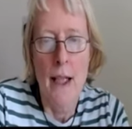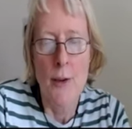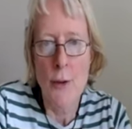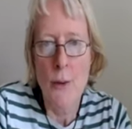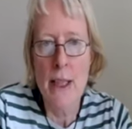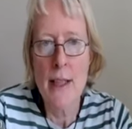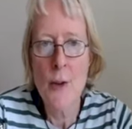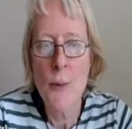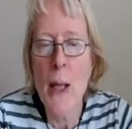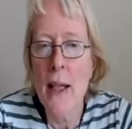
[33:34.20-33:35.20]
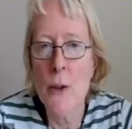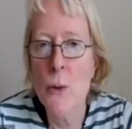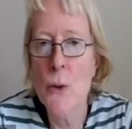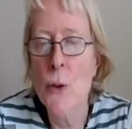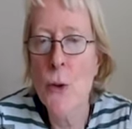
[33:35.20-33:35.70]
So here's how
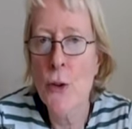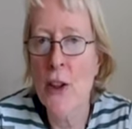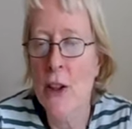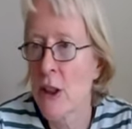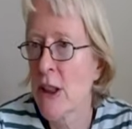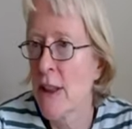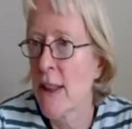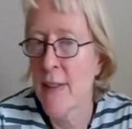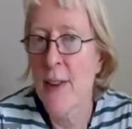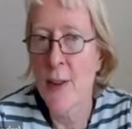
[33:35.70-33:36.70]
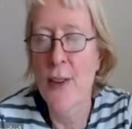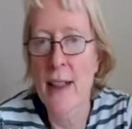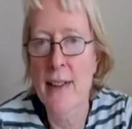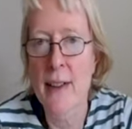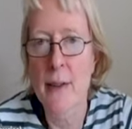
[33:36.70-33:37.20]
you do search in this
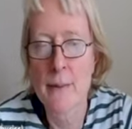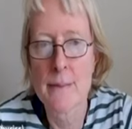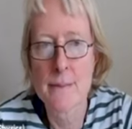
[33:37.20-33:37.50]
setting.